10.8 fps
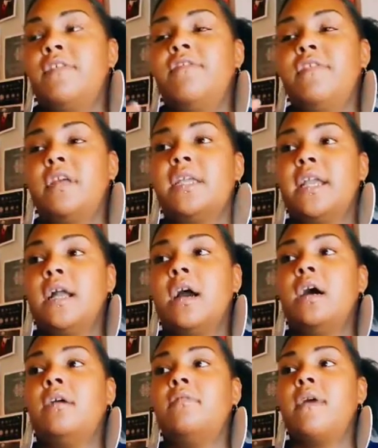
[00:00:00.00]
feeling
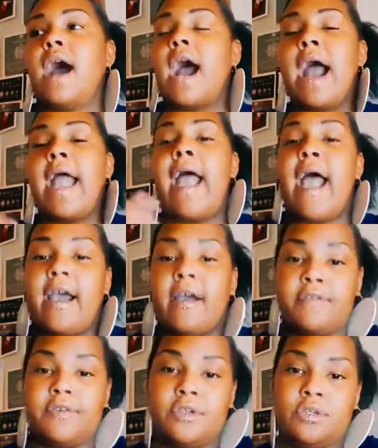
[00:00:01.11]
of, I
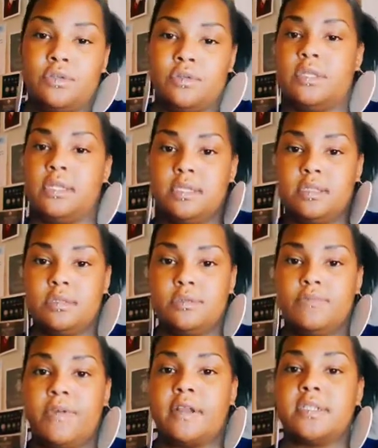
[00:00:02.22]
have to do this
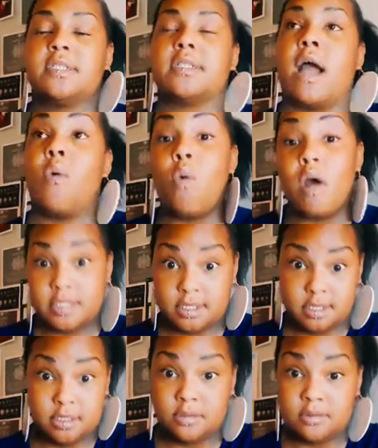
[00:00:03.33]
versus I want
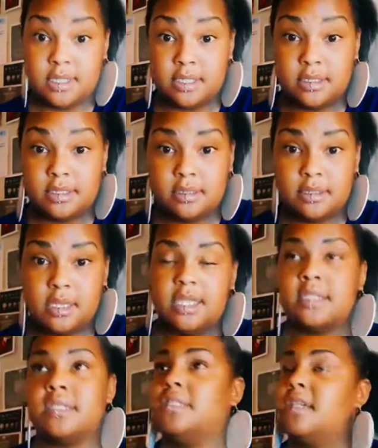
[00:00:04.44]
to do this.
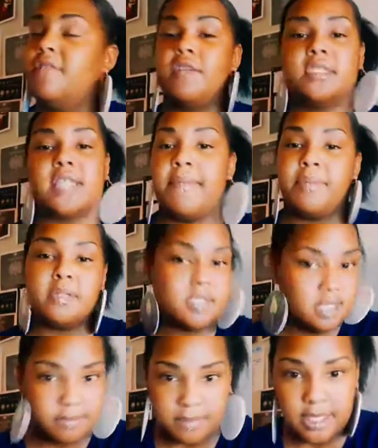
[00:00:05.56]
It's a different type of
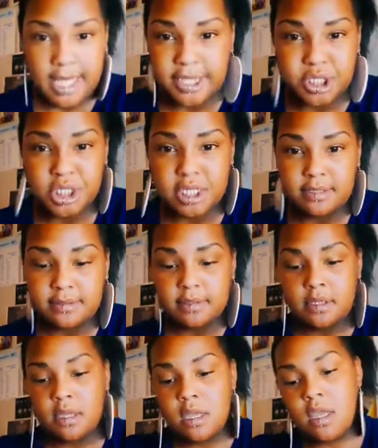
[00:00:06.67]
stimulation
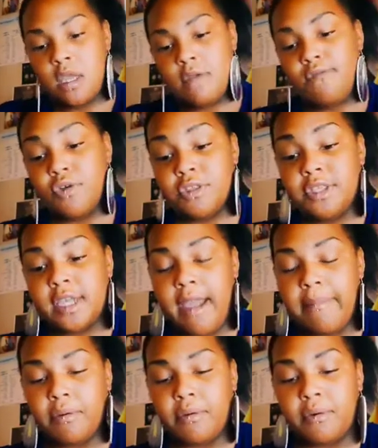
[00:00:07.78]
for the
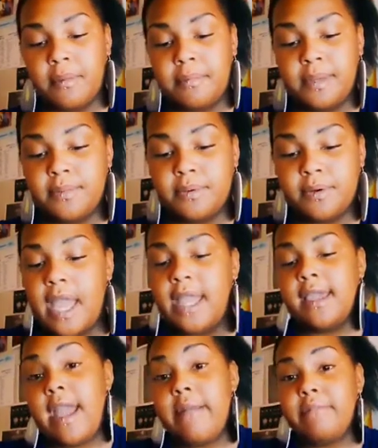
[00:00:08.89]
Capricorn people. It
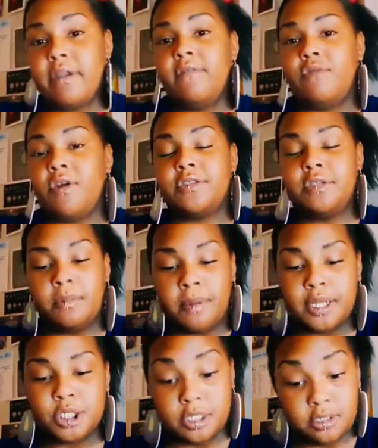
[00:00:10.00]
can bring forth
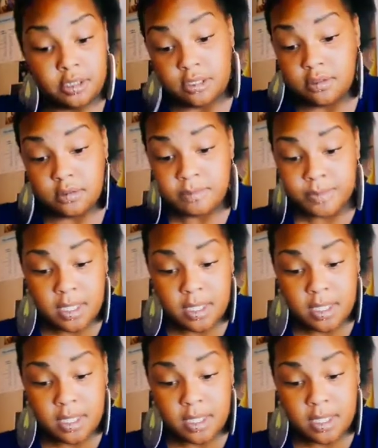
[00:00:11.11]
depression too,